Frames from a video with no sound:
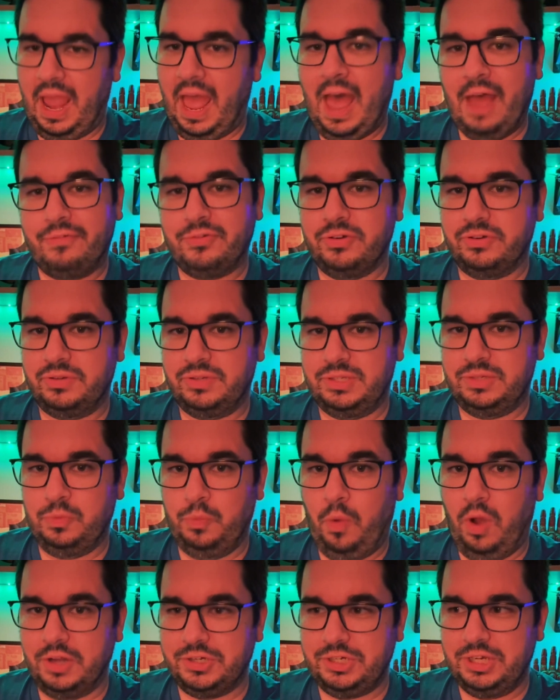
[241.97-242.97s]
after
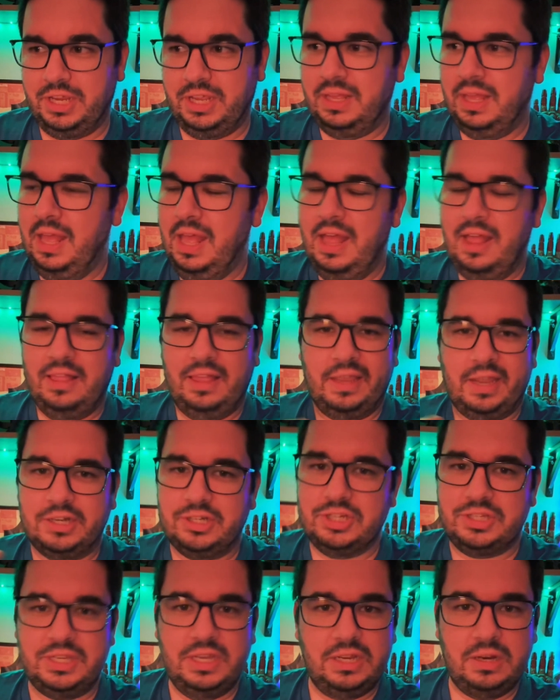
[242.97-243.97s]
watching it. Like, I
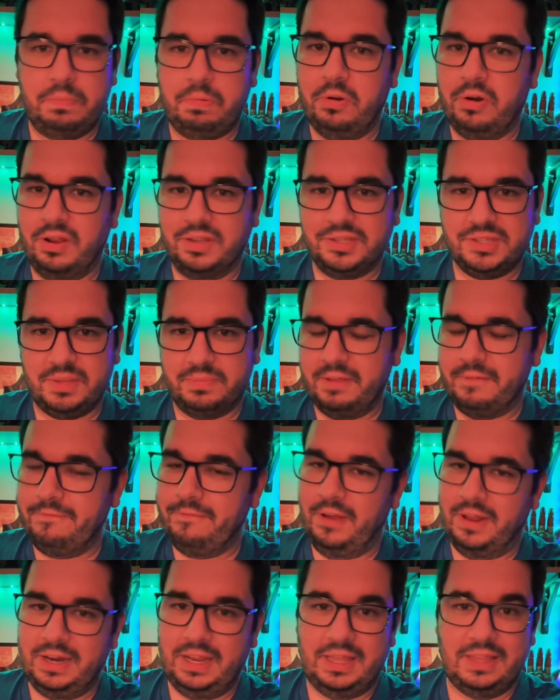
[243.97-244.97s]
just needed to put on something
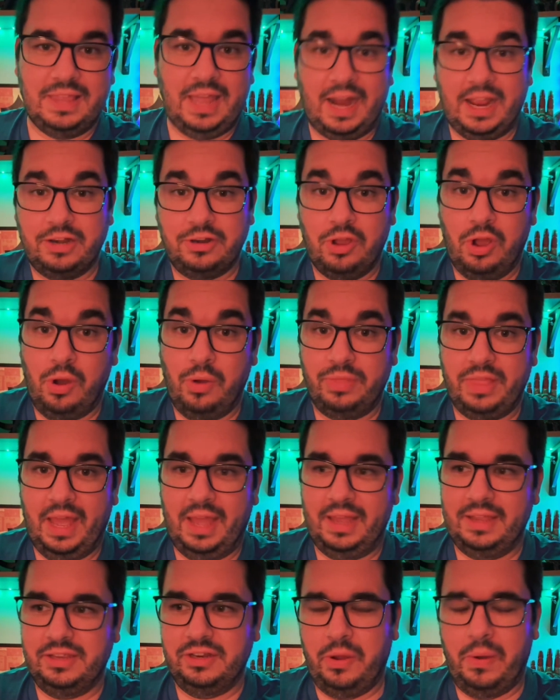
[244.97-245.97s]
funny that I know
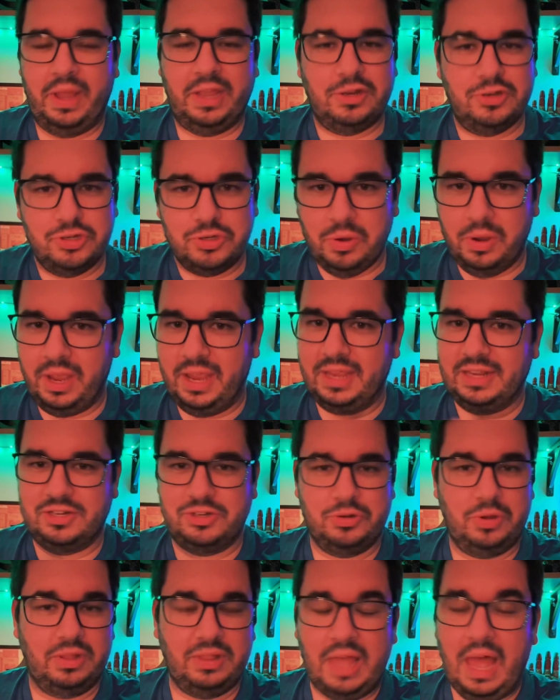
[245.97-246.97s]
that, you know, I
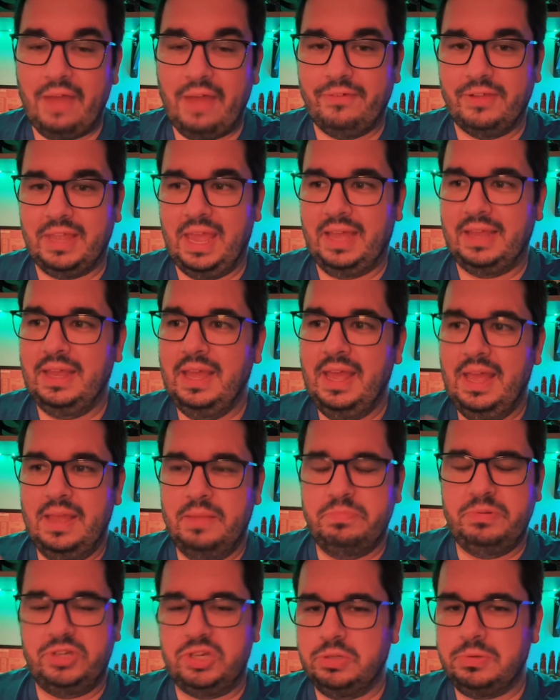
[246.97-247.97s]
enjoy laughing at,
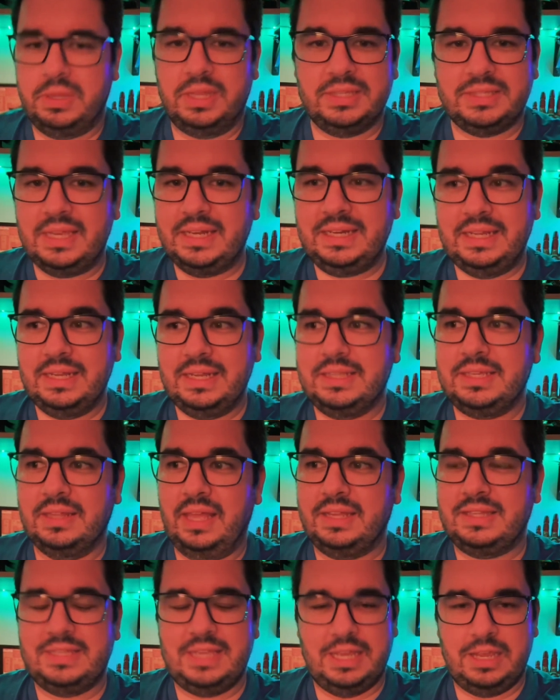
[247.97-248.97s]
but just because I needed to,
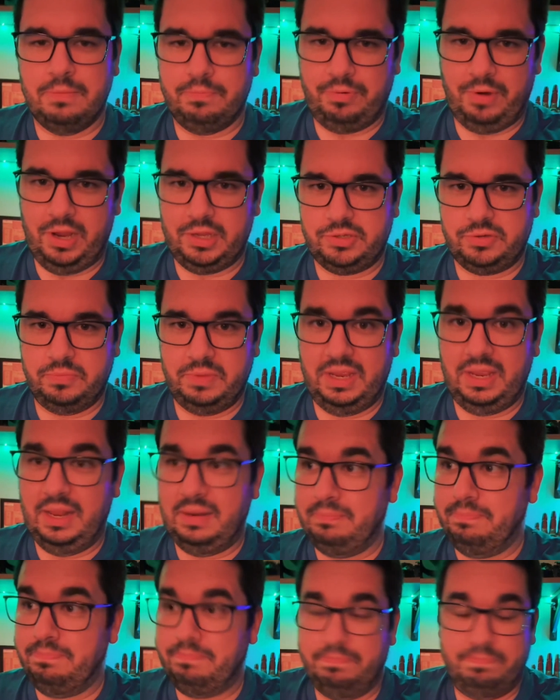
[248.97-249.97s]
like, decompress from it
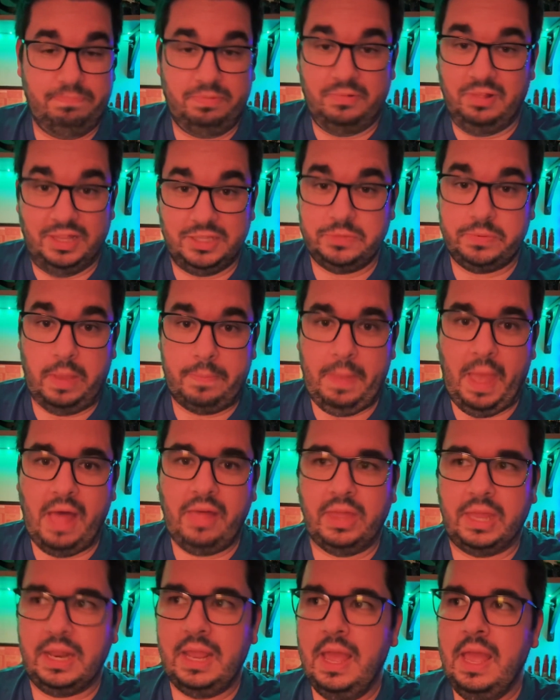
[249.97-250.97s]
and cleanse my
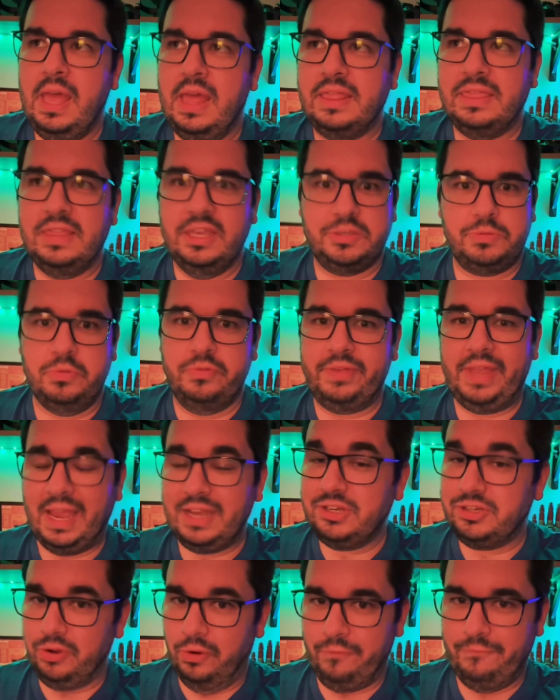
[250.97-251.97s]
palate. This movie, I
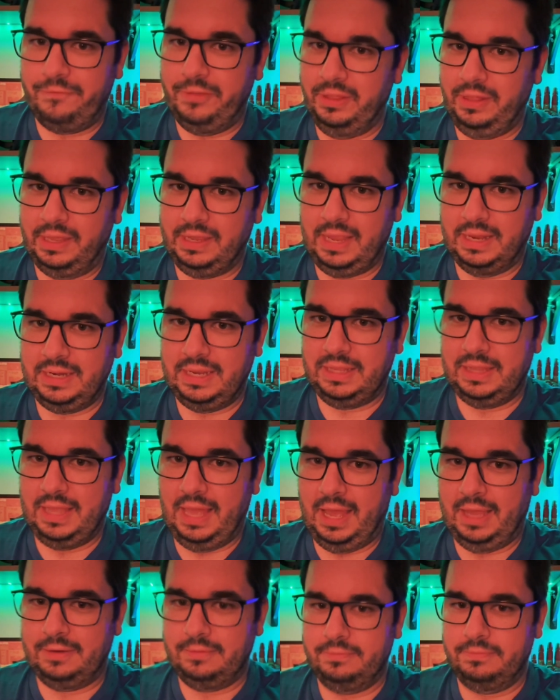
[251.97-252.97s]
don't feel like I need
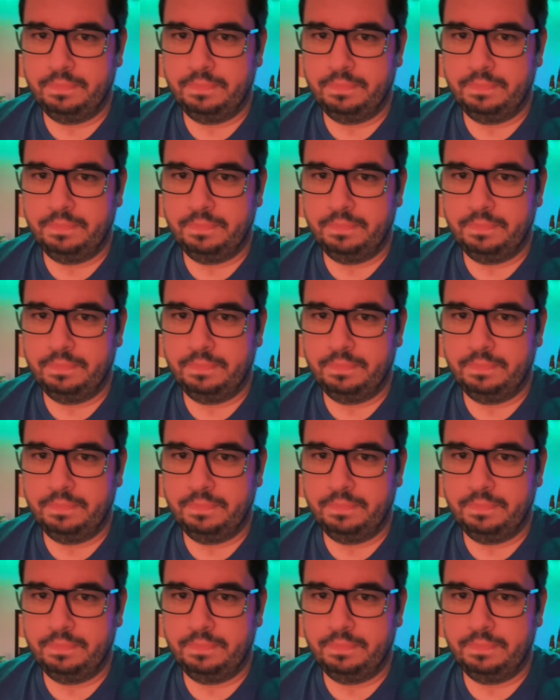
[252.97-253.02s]
that.